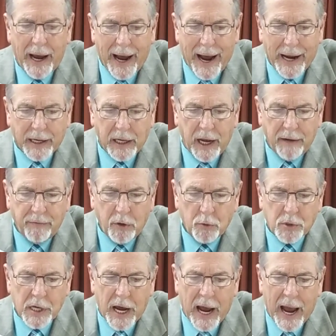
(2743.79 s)
I gave you
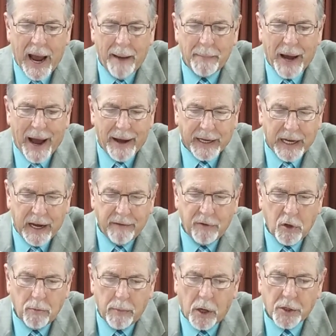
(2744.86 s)
time, I gave
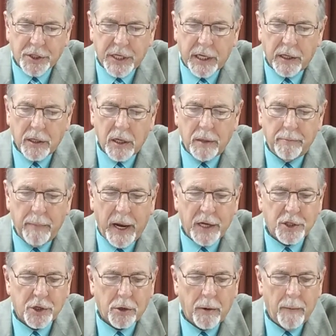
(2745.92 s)
you mercy and good
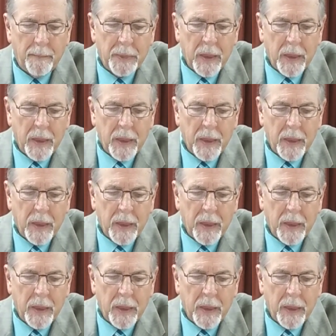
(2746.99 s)
measure.